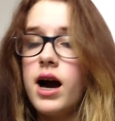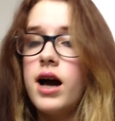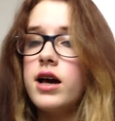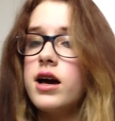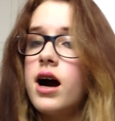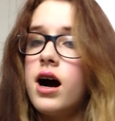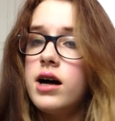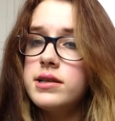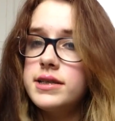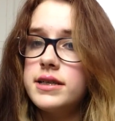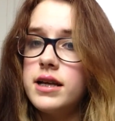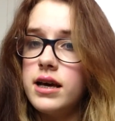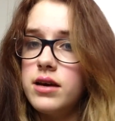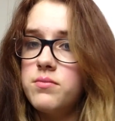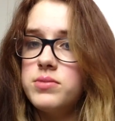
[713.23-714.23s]
I can't
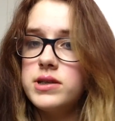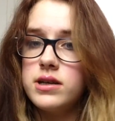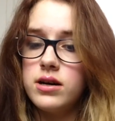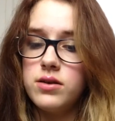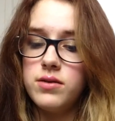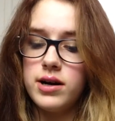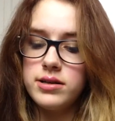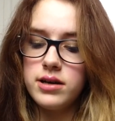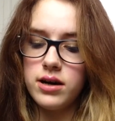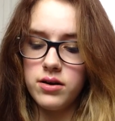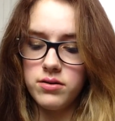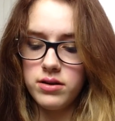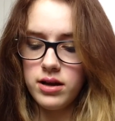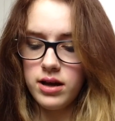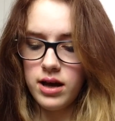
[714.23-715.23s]
sleep, so I don't.